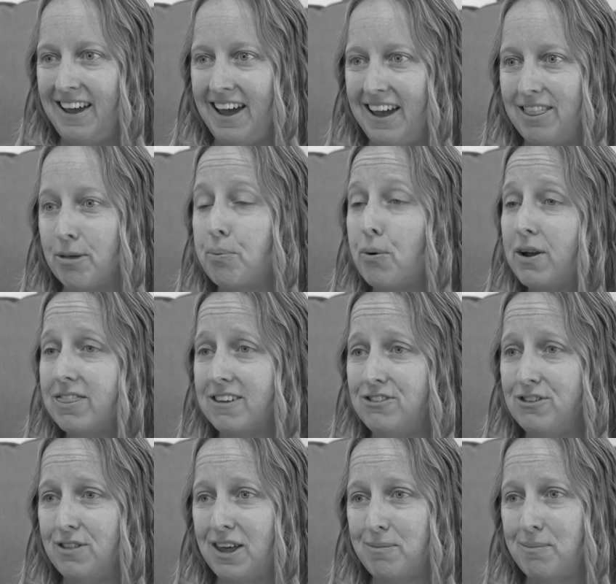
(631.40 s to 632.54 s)
And the point that
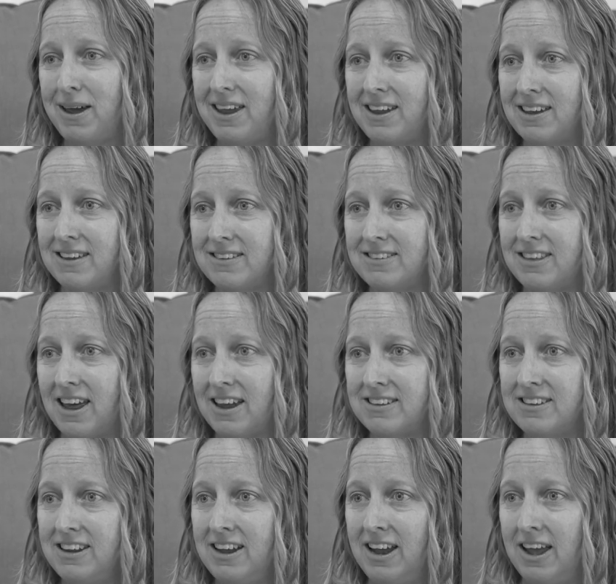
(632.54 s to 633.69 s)
you then make is that
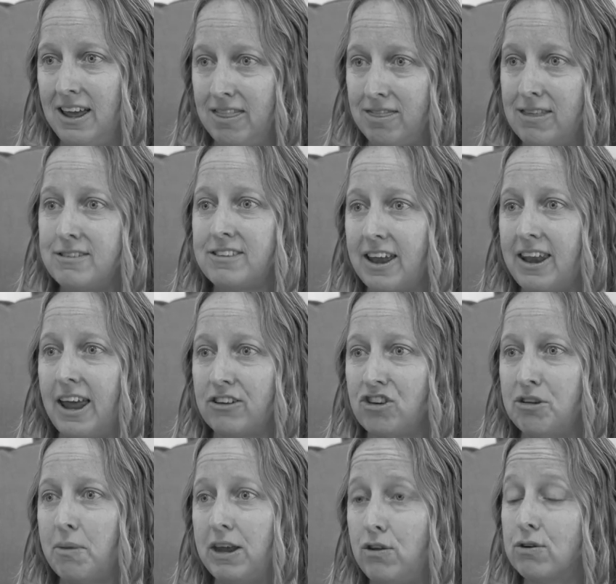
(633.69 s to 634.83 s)
this can actually
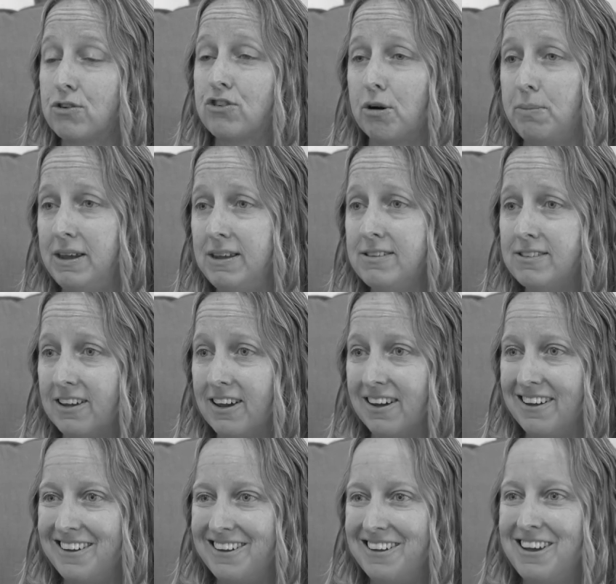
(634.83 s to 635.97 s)
make your job easier
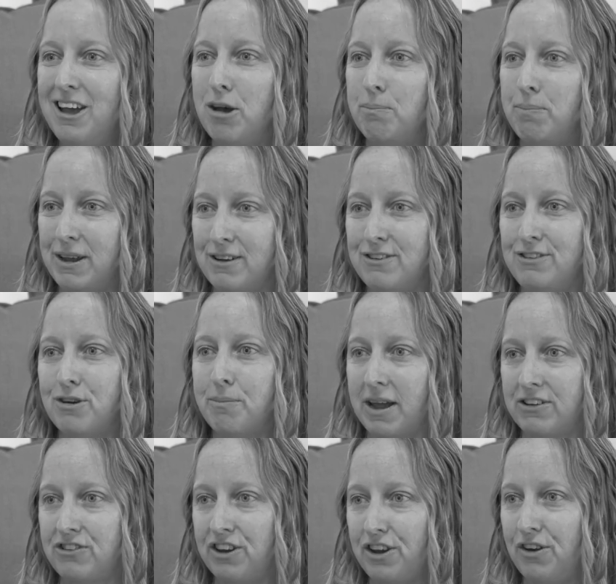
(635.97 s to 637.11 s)
because you're
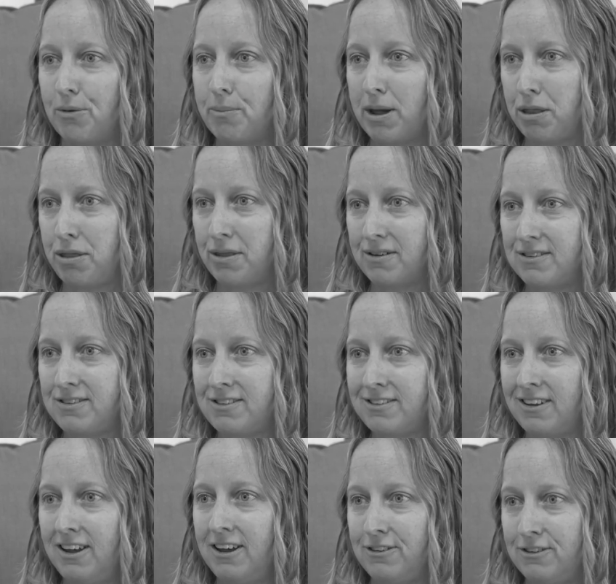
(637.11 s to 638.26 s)
matching your methods
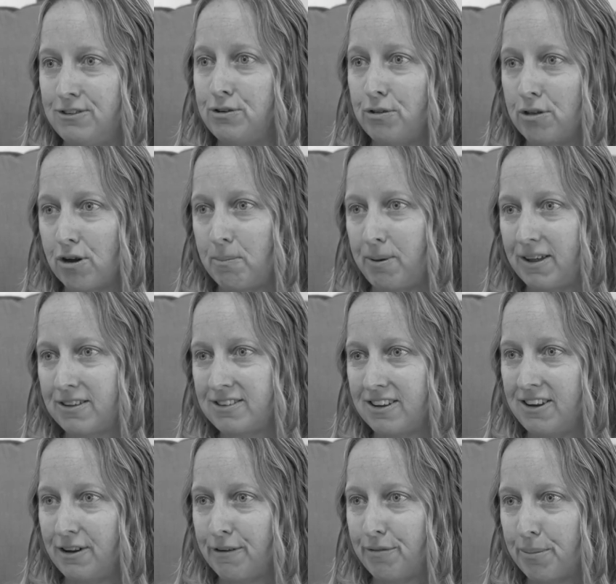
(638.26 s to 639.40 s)
to the
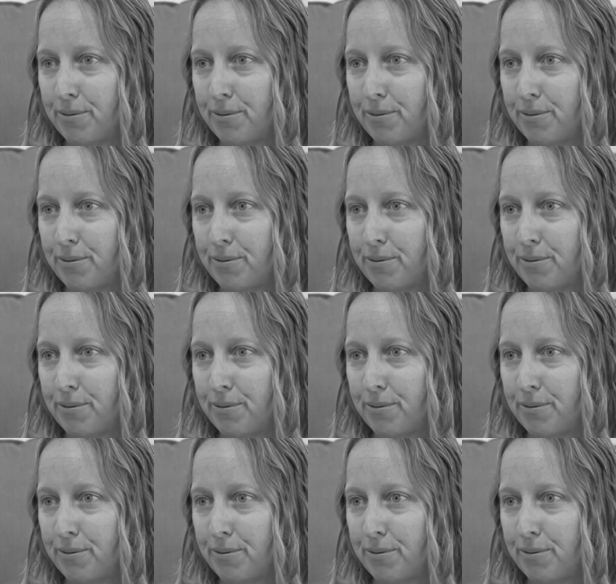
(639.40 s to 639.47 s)
complexity of the